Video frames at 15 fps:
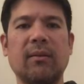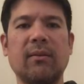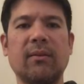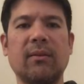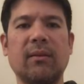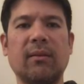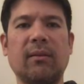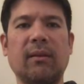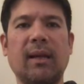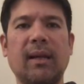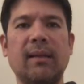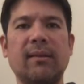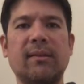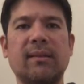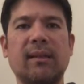
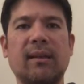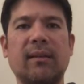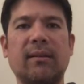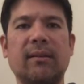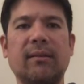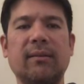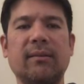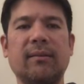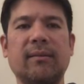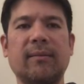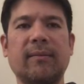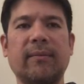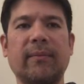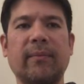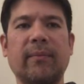align center.
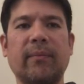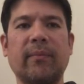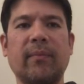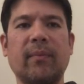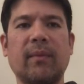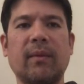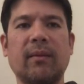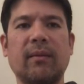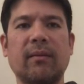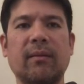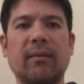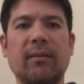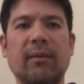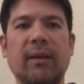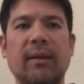
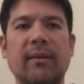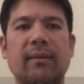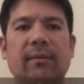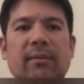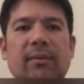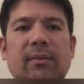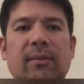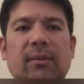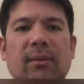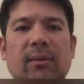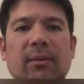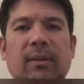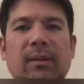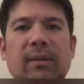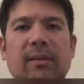All right, so
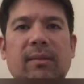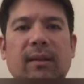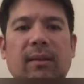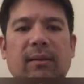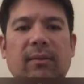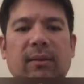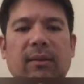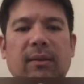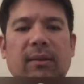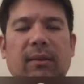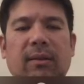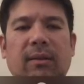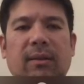let's take a look.